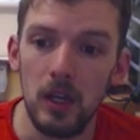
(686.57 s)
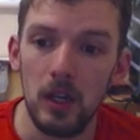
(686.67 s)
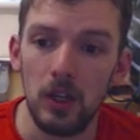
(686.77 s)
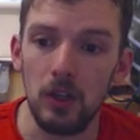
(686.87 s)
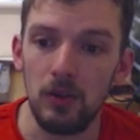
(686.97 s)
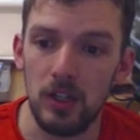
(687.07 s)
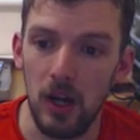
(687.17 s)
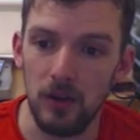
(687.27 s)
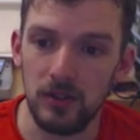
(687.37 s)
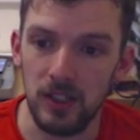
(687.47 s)
new
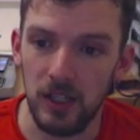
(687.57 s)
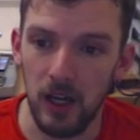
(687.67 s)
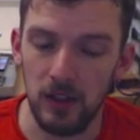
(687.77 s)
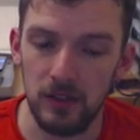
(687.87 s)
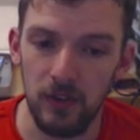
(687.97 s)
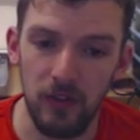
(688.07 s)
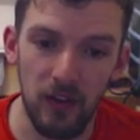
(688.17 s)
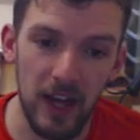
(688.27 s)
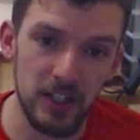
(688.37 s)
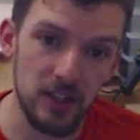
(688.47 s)
tones and colours for
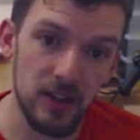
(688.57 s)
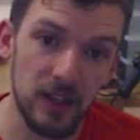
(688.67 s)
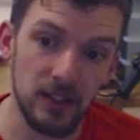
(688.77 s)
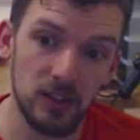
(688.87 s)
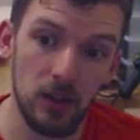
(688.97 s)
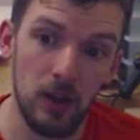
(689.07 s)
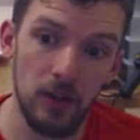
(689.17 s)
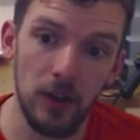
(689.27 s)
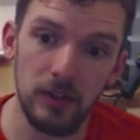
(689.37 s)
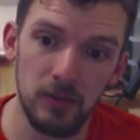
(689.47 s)
flesh and things. So like
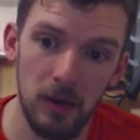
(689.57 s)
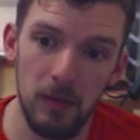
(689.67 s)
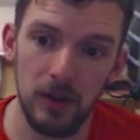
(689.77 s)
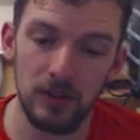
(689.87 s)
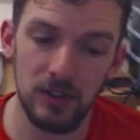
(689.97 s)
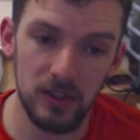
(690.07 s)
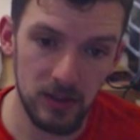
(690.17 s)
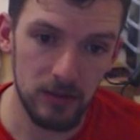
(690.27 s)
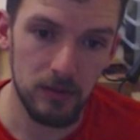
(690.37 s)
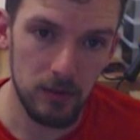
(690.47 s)
those are my
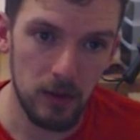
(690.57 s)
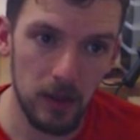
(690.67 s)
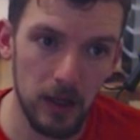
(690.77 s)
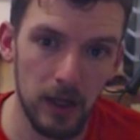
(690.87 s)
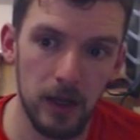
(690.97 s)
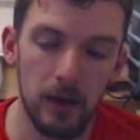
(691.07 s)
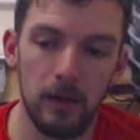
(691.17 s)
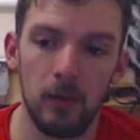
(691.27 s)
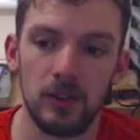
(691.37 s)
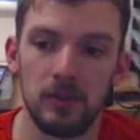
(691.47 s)
most, the
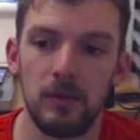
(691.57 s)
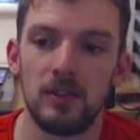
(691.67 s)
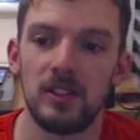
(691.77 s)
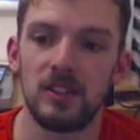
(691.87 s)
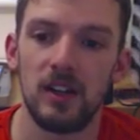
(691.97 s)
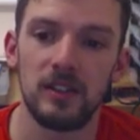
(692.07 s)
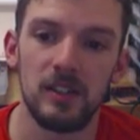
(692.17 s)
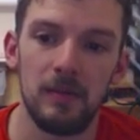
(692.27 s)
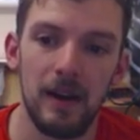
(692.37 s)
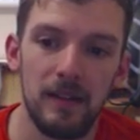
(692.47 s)
ones I'm most excited
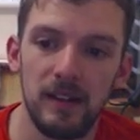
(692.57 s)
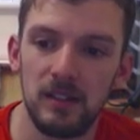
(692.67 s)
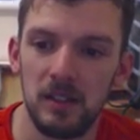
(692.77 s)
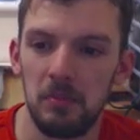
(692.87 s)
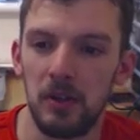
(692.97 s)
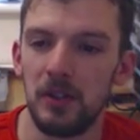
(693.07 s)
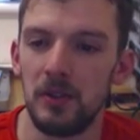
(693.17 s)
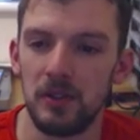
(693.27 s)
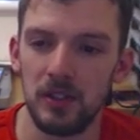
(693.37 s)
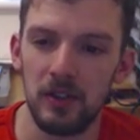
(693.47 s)
about. Things like the
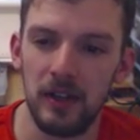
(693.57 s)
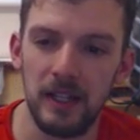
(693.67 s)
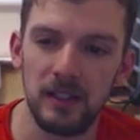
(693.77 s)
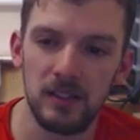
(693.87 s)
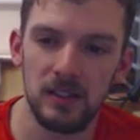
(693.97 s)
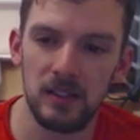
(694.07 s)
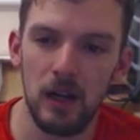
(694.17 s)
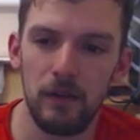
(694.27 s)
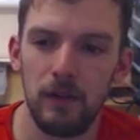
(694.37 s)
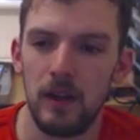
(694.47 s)
blues and greens and
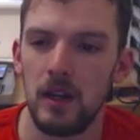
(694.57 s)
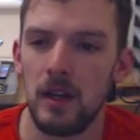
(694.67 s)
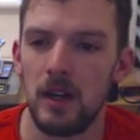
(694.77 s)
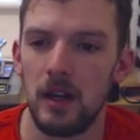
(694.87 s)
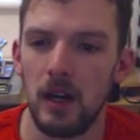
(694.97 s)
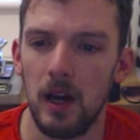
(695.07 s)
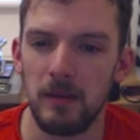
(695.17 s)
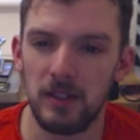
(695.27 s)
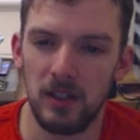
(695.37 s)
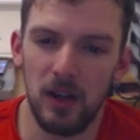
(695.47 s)
stuff.
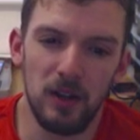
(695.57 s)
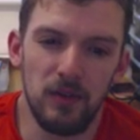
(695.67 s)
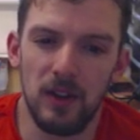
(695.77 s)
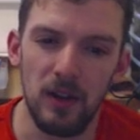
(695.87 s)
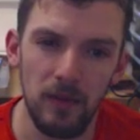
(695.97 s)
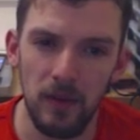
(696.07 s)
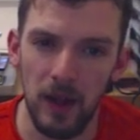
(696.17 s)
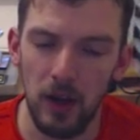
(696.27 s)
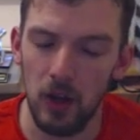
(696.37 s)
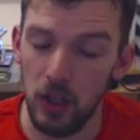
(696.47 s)
It's kind of,
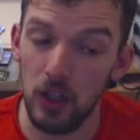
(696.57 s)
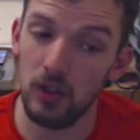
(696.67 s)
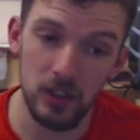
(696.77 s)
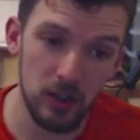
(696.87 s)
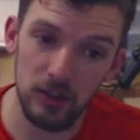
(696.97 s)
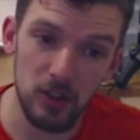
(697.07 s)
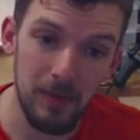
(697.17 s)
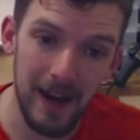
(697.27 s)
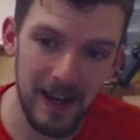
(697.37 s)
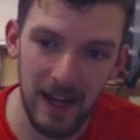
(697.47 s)
they're usually not too
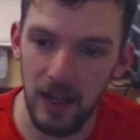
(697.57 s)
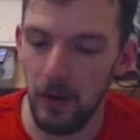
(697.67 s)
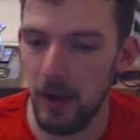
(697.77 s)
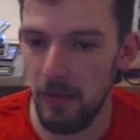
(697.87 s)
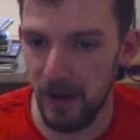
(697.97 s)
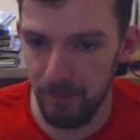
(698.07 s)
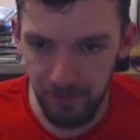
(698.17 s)
bad anyway, but